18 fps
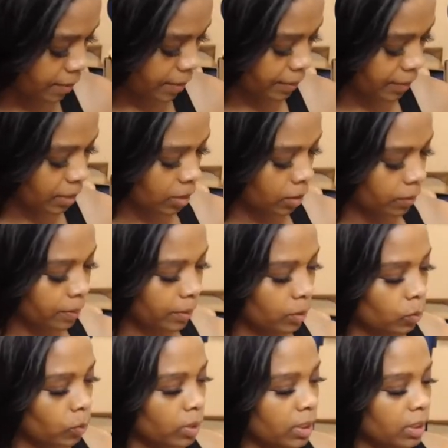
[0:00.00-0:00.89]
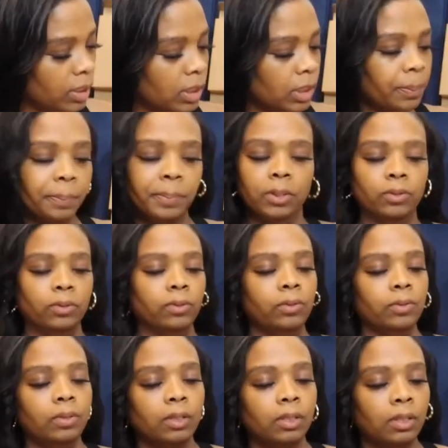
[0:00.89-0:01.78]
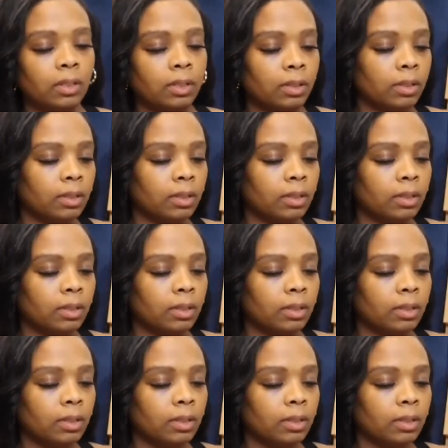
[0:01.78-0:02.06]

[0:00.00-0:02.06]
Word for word: I'm gonna open the wooden spoon